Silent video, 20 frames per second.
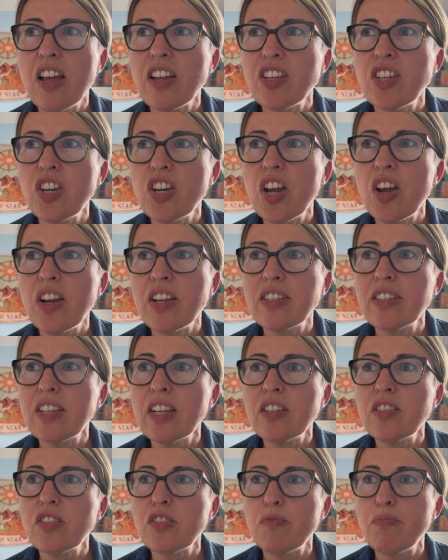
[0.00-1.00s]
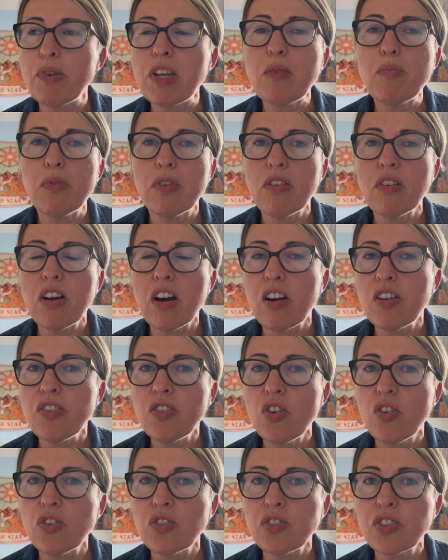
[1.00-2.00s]
you know, a sense of people are
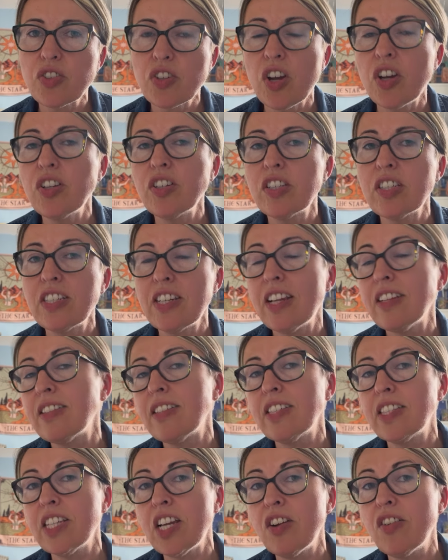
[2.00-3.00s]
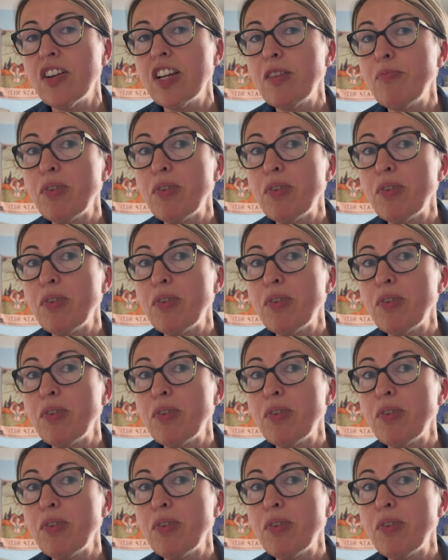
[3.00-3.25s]
not going to necessarily